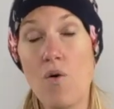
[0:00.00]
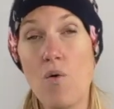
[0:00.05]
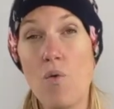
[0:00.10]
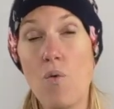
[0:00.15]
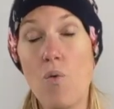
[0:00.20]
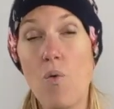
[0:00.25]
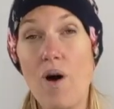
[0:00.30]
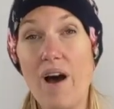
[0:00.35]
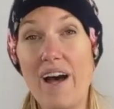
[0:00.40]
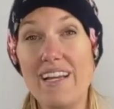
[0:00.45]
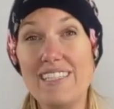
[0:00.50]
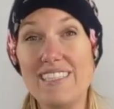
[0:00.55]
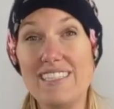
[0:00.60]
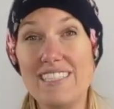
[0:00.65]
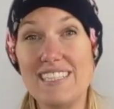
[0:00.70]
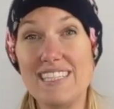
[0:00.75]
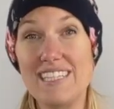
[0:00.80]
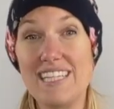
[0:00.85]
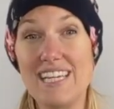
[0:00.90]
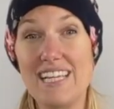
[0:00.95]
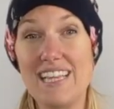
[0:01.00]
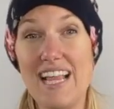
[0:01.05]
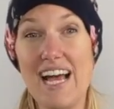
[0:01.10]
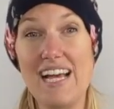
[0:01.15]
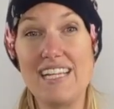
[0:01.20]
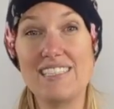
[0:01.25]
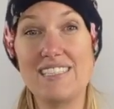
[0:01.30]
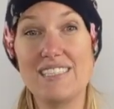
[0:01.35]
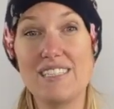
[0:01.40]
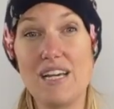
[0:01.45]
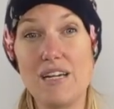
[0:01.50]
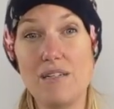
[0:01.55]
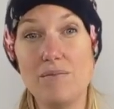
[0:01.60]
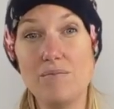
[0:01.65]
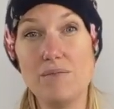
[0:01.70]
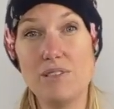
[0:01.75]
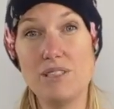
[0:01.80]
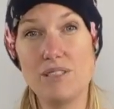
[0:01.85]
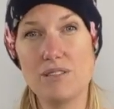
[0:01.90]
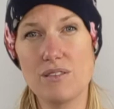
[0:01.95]
What's the glad
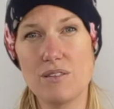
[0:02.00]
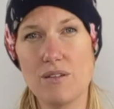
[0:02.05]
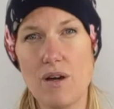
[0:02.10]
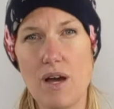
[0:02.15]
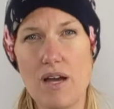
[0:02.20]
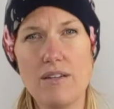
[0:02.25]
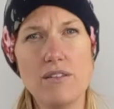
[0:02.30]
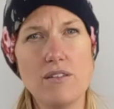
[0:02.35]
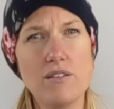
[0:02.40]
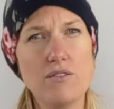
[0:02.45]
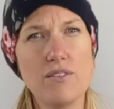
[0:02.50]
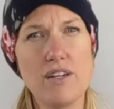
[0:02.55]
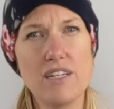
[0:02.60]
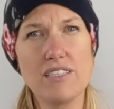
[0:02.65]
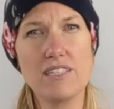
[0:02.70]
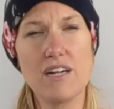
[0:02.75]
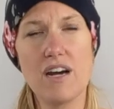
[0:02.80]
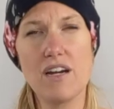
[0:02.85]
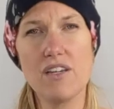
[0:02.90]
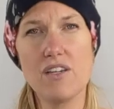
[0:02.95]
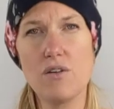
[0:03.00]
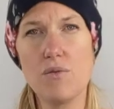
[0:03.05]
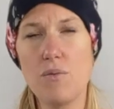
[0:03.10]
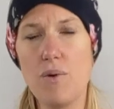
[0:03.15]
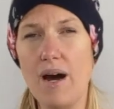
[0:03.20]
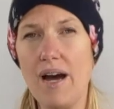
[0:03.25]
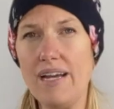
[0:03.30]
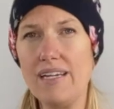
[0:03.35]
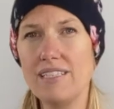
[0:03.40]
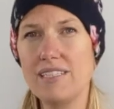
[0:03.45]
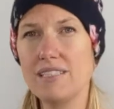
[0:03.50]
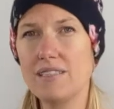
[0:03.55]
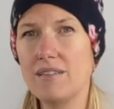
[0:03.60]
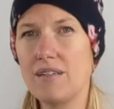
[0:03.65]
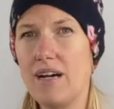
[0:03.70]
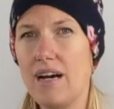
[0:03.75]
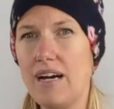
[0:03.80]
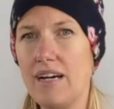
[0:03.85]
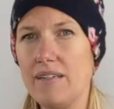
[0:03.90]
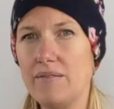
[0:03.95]
sums? I don't know if I taught you what,
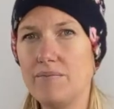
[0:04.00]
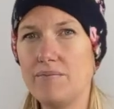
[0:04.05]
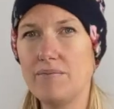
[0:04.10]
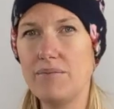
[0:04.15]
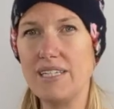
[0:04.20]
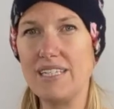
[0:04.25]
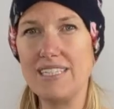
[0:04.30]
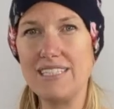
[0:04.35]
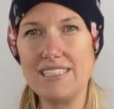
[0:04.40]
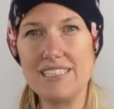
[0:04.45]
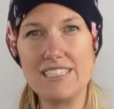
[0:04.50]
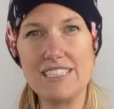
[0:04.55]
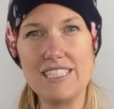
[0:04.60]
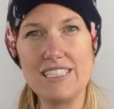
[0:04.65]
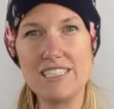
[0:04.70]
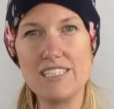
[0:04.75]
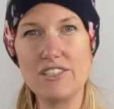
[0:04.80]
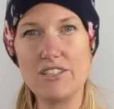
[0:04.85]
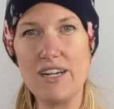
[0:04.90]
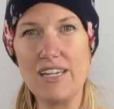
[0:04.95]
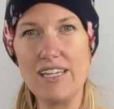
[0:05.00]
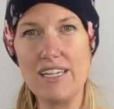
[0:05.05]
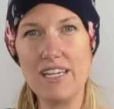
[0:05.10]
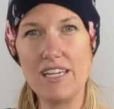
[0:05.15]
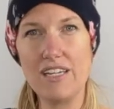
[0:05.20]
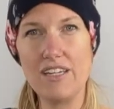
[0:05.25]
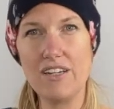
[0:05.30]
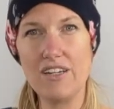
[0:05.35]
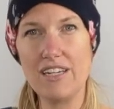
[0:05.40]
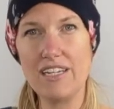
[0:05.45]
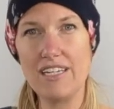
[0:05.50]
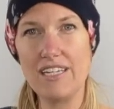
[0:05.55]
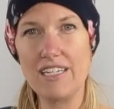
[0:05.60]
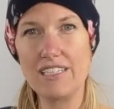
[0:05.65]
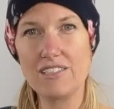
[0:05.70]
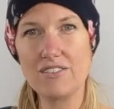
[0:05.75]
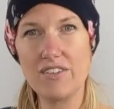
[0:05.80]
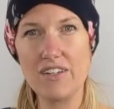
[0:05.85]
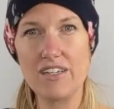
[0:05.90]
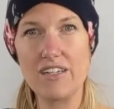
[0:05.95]
um, but it's just striking your
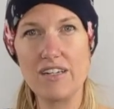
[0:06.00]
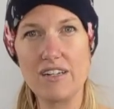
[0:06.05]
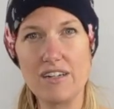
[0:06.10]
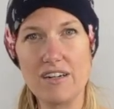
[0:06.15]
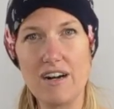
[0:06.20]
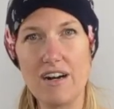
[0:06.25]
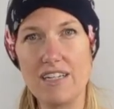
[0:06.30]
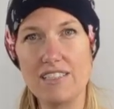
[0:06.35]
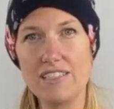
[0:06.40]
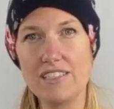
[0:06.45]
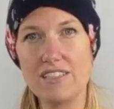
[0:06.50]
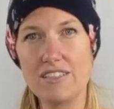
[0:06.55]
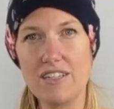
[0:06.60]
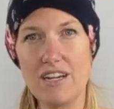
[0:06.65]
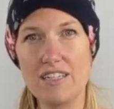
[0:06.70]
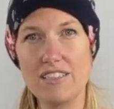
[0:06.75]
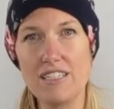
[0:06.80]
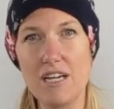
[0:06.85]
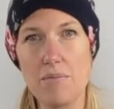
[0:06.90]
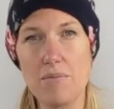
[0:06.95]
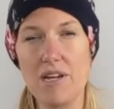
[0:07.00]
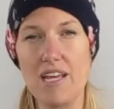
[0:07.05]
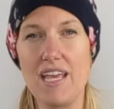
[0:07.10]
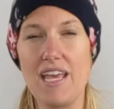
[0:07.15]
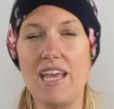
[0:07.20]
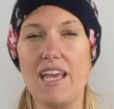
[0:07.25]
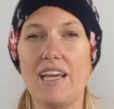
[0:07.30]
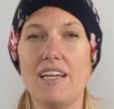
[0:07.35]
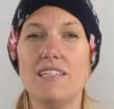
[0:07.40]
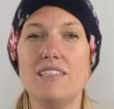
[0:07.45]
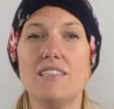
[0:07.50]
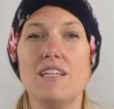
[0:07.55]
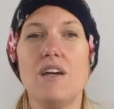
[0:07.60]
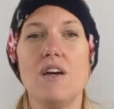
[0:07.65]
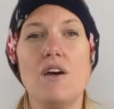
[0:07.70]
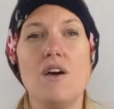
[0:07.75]
index finger across your non-dominant hand.